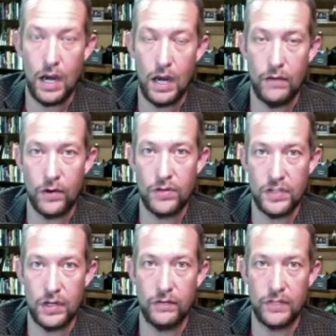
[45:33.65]
of
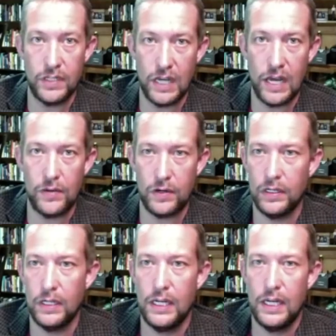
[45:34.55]
ourselves together,
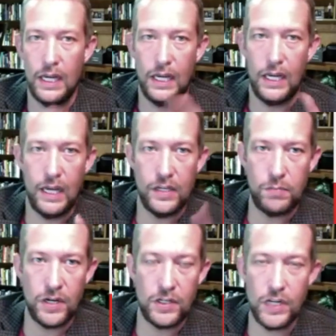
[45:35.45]

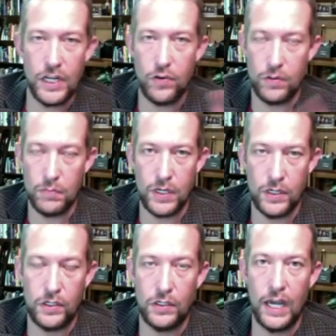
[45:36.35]
especially to go to the
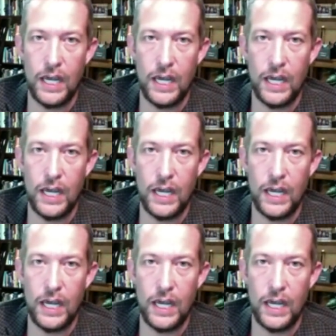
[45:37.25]
beach.